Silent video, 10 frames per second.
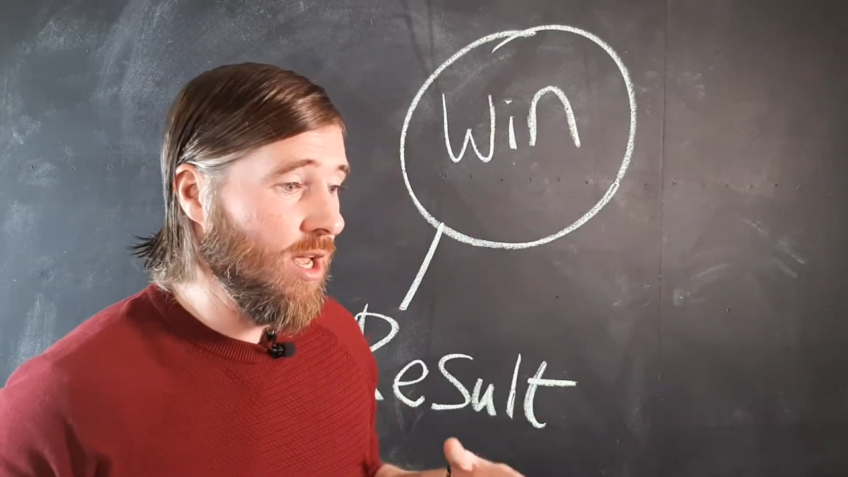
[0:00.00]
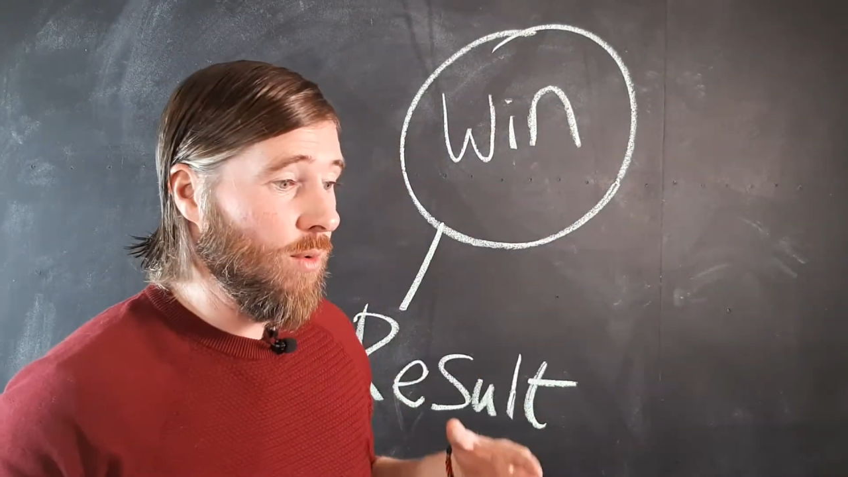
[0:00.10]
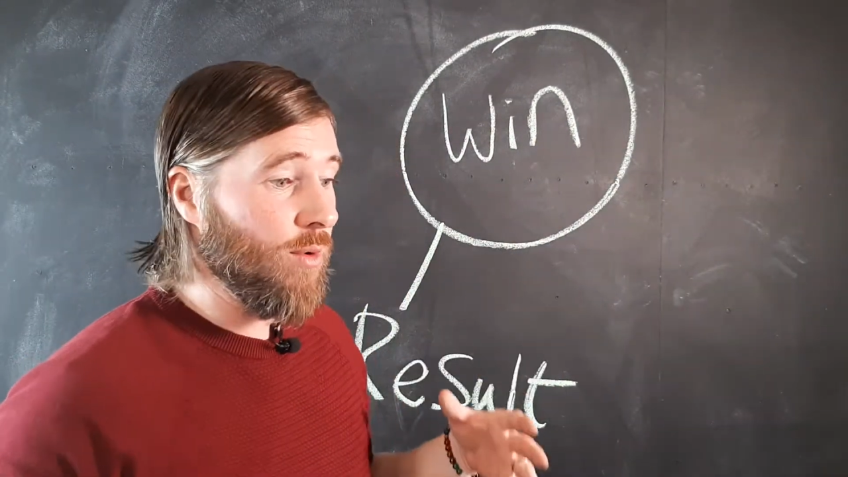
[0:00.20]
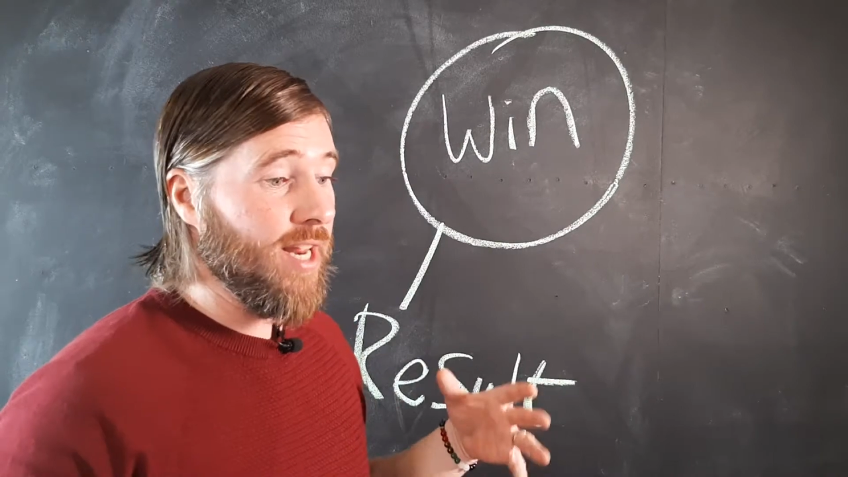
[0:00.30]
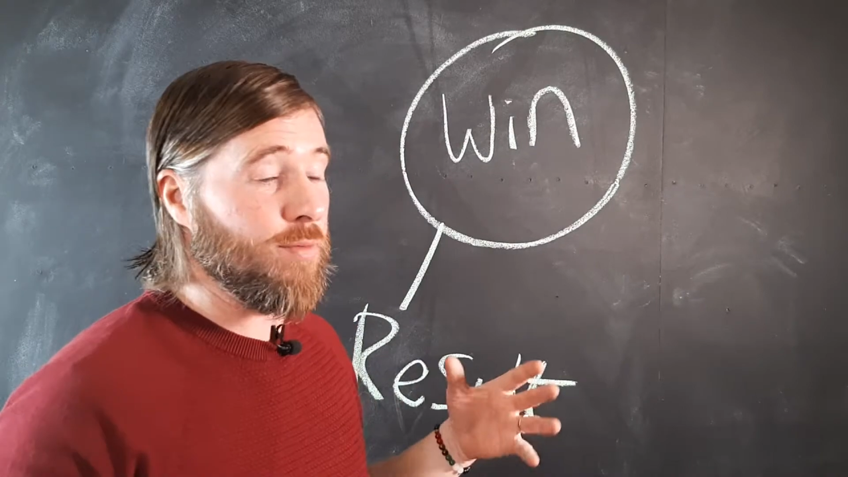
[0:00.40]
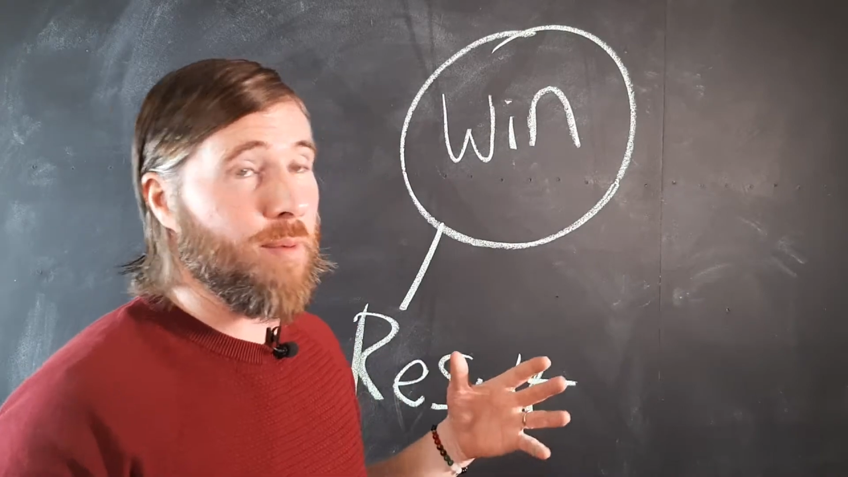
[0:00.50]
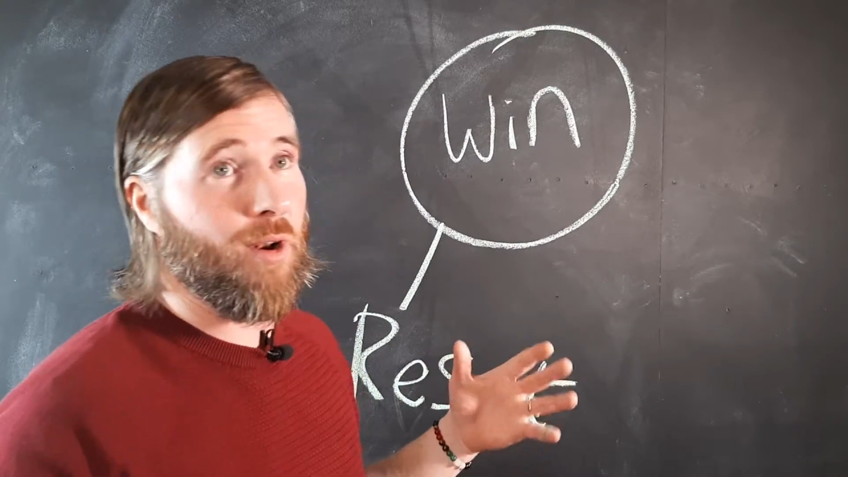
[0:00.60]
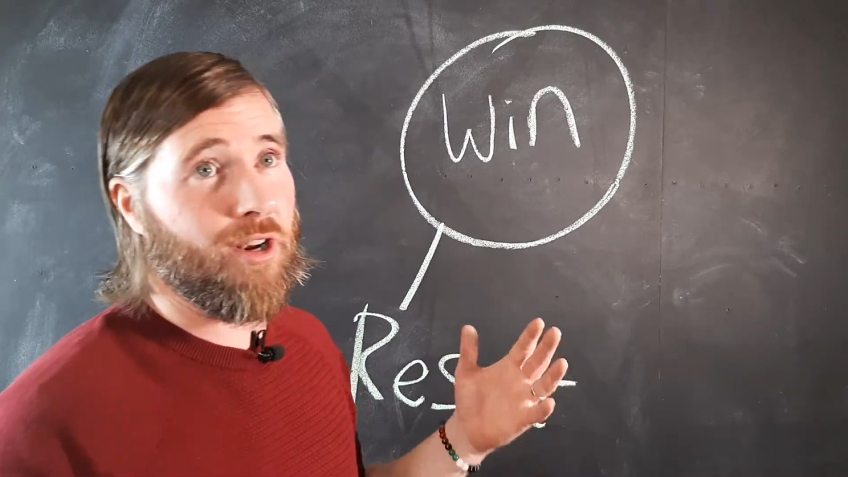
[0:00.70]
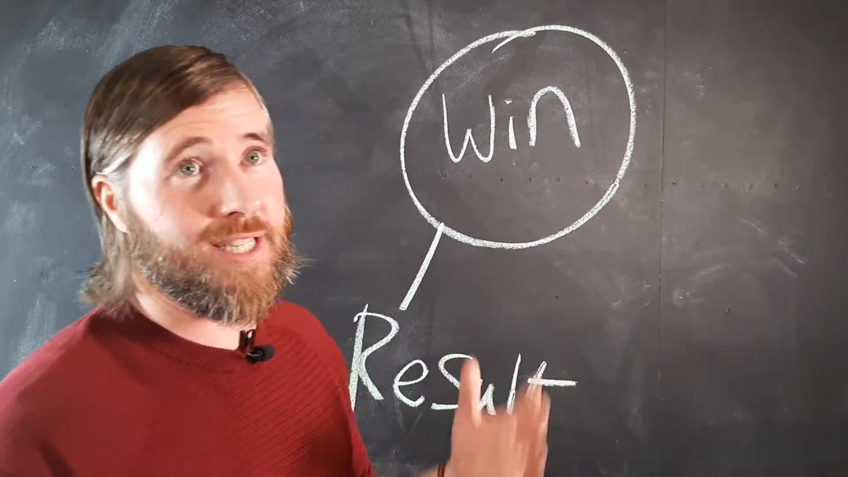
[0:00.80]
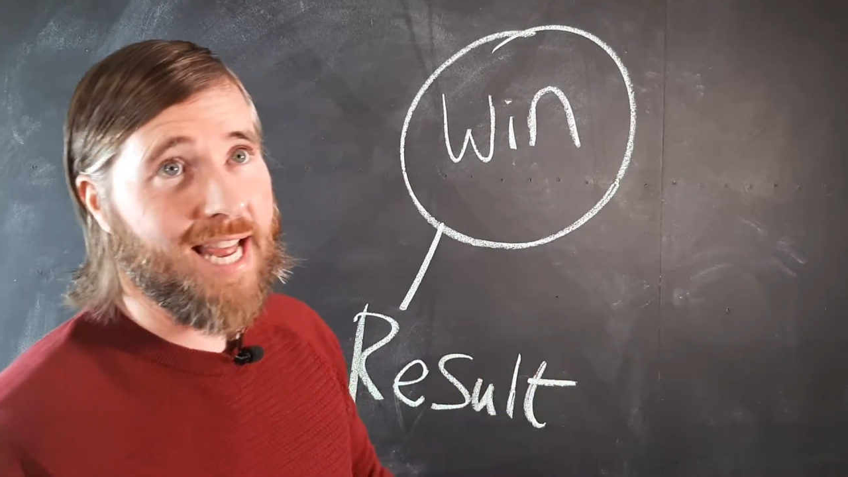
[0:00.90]
don't teach people
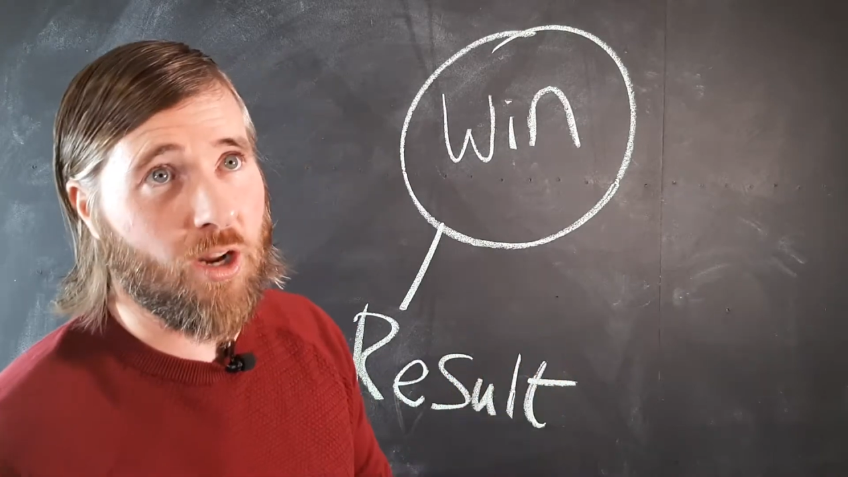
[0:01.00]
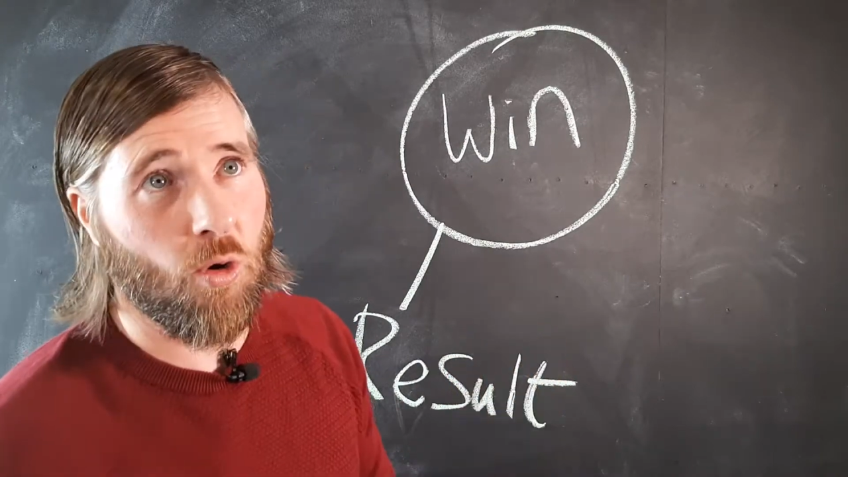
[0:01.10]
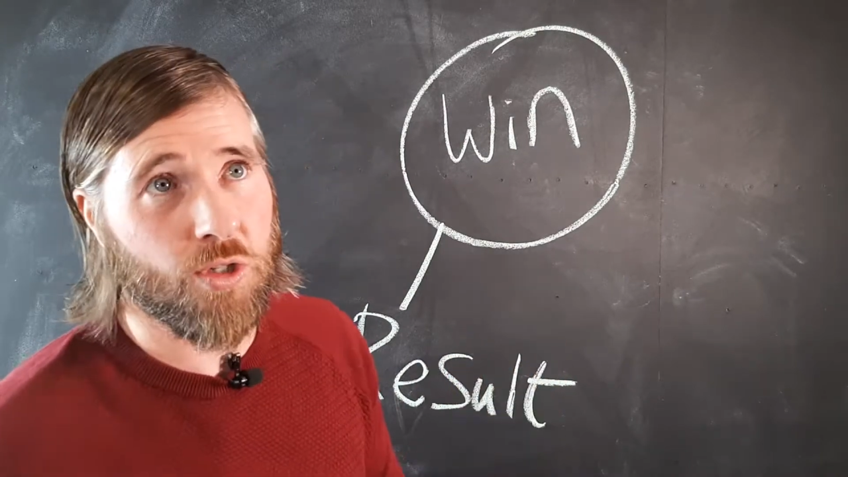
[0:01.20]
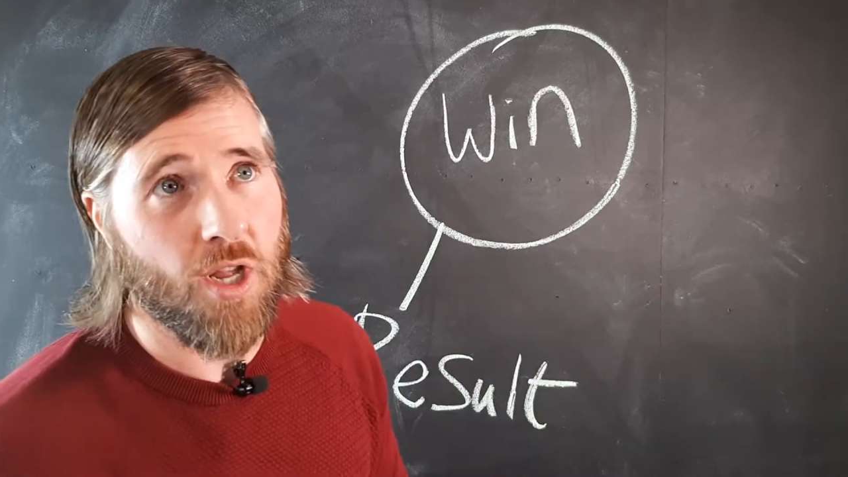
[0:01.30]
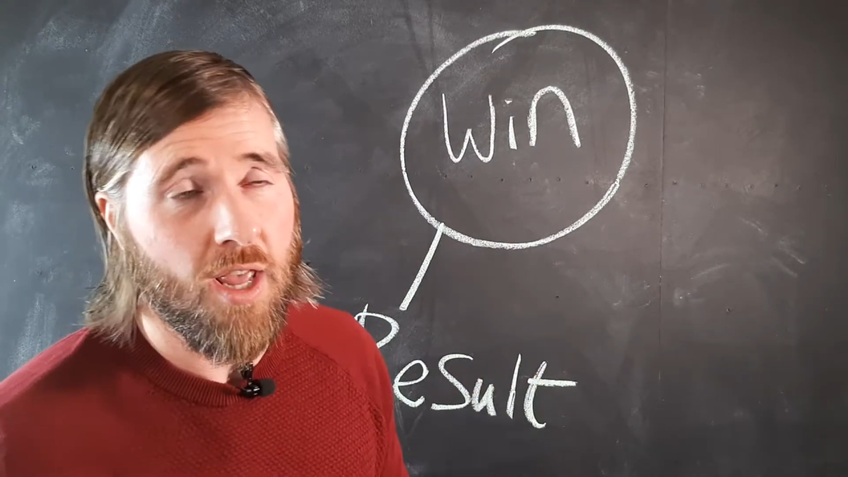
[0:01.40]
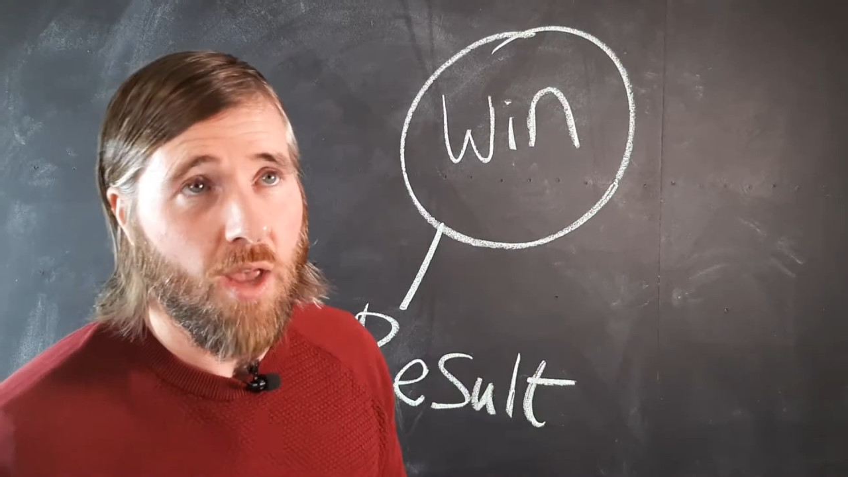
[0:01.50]
how to set goals.